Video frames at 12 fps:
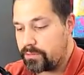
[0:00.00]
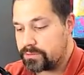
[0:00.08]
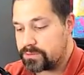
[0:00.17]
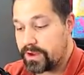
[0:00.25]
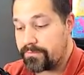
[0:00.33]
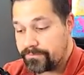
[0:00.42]
It
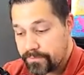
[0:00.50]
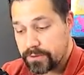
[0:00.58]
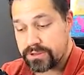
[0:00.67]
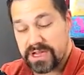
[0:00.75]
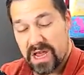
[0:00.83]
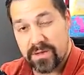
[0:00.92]
was my
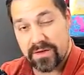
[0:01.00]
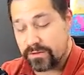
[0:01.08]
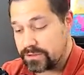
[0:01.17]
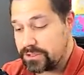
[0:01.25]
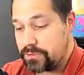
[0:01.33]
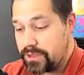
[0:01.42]
first time ever
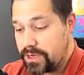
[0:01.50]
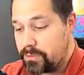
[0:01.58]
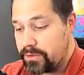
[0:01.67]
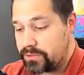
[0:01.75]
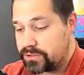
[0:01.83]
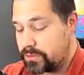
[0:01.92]
doing a
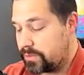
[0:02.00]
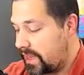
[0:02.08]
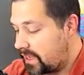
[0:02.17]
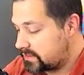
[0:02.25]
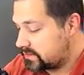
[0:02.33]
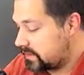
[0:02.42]
booster
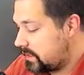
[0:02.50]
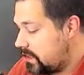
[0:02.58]
box.